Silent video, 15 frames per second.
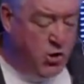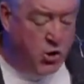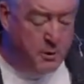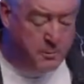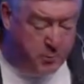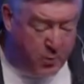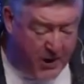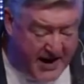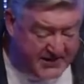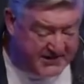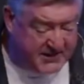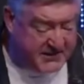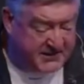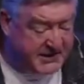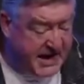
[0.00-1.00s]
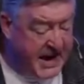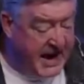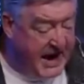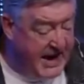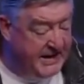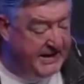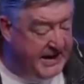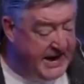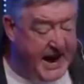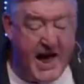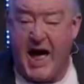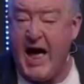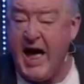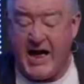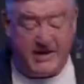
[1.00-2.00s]
You're precious in the
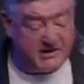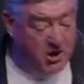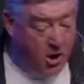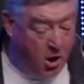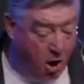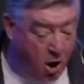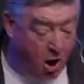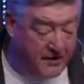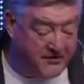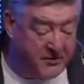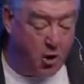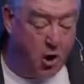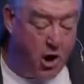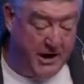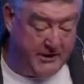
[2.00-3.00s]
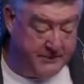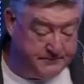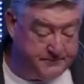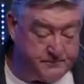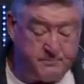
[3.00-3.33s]
eyes of God.